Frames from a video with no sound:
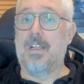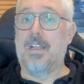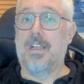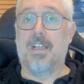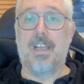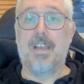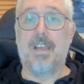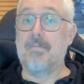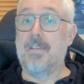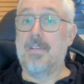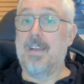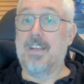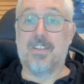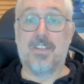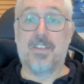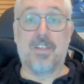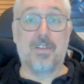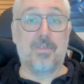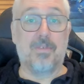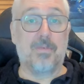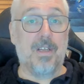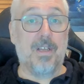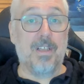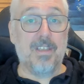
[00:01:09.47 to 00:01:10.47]
It makes
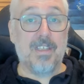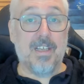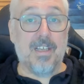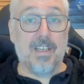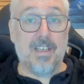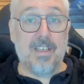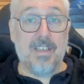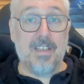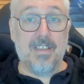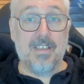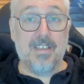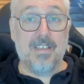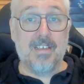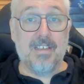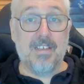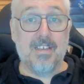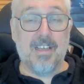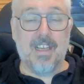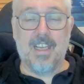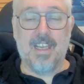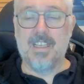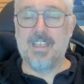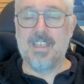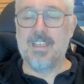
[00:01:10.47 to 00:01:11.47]
you wonder.
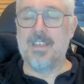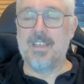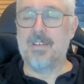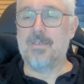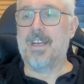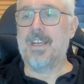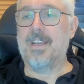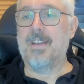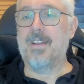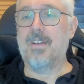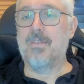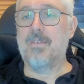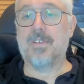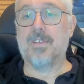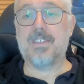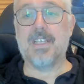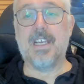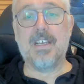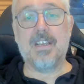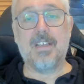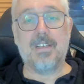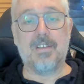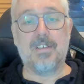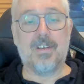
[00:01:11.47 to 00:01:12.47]
Anyway, we'll
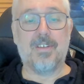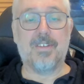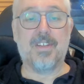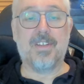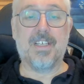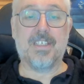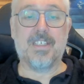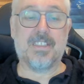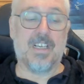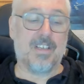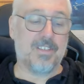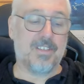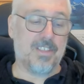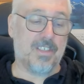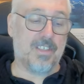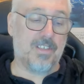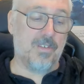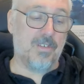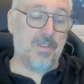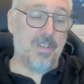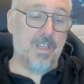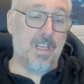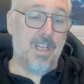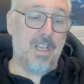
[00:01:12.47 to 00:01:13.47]
take a look at this
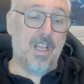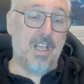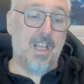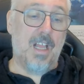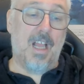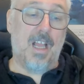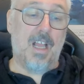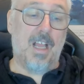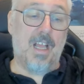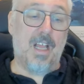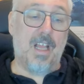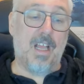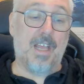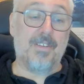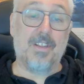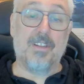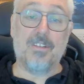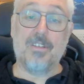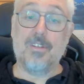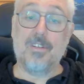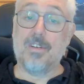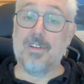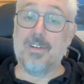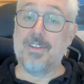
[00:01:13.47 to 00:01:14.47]
article and
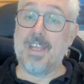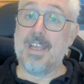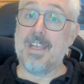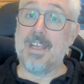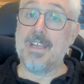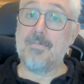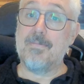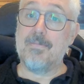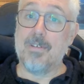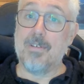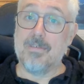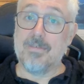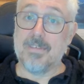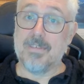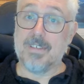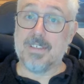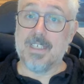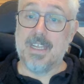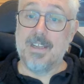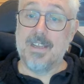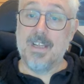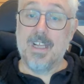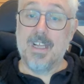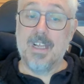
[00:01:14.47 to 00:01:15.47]
look at their
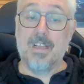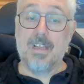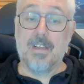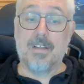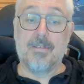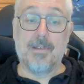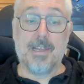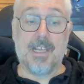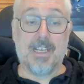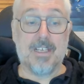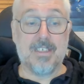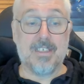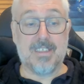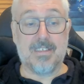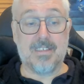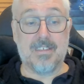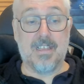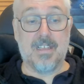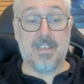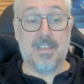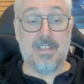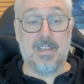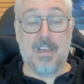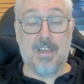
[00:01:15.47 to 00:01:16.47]
hypocrisy, because
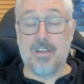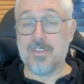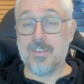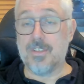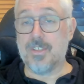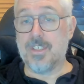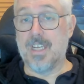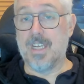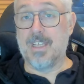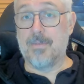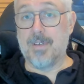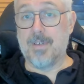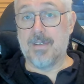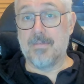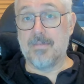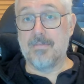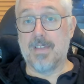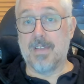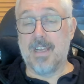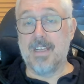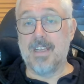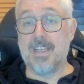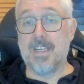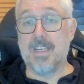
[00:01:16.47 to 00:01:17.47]
last year they were
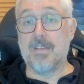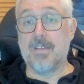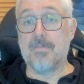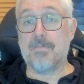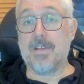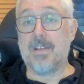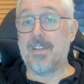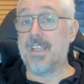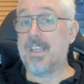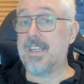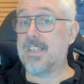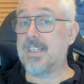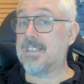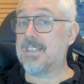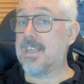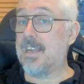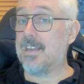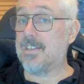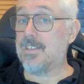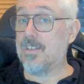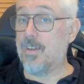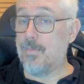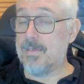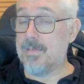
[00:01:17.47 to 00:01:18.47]
complaining about the
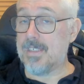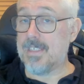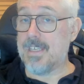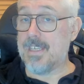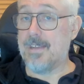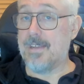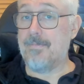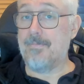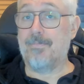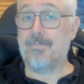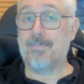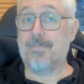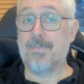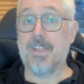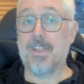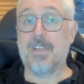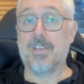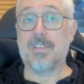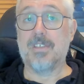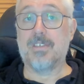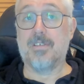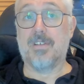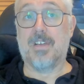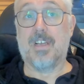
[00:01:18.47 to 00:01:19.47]
exact opposite.
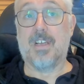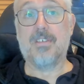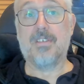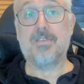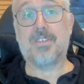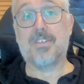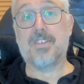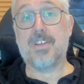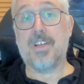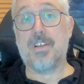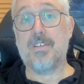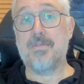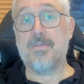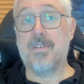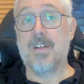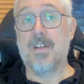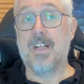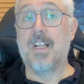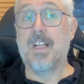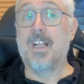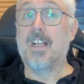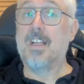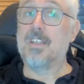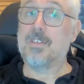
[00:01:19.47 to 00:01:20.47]
So it goes to show
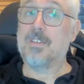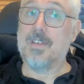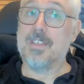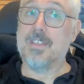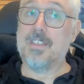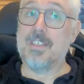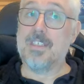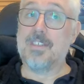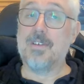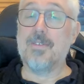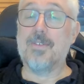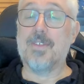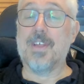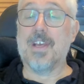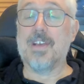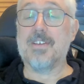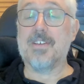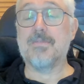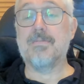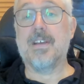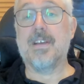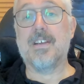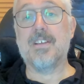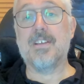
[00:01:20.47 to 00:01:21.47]

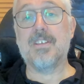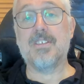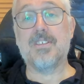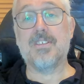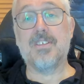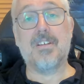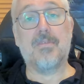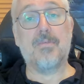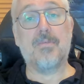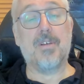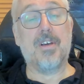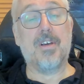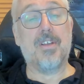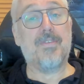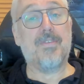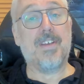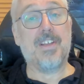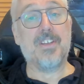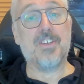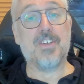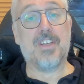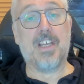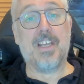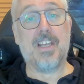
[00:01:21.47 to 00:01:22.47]
£22,000 a year worth of
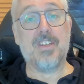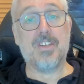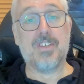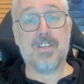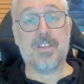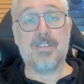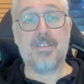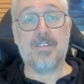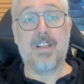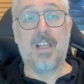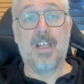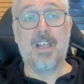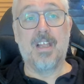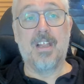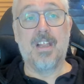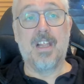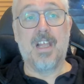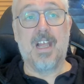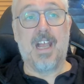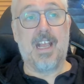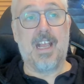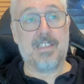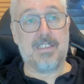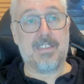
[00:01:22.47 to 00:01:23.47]
education
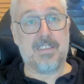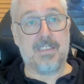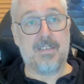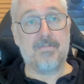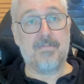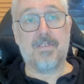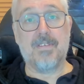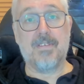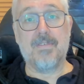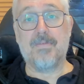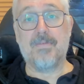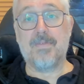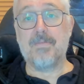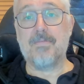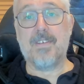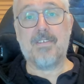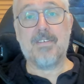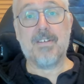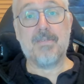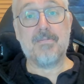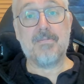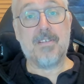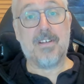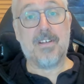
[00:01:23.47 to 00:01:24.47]
hasn't improved them
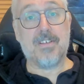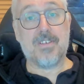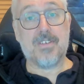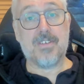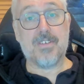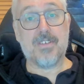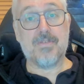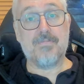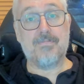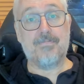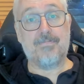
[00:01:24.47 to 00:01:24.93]
very much.